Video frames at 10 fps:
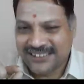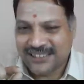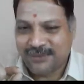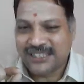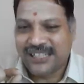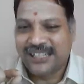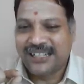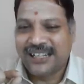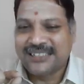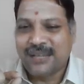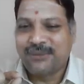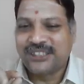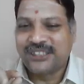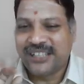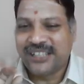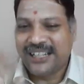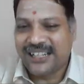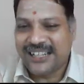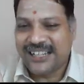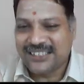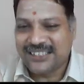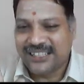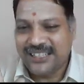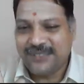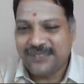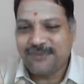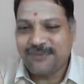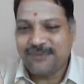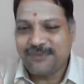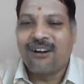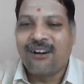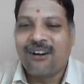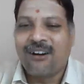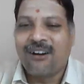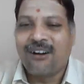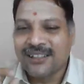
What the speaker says: the semester end examination either case study or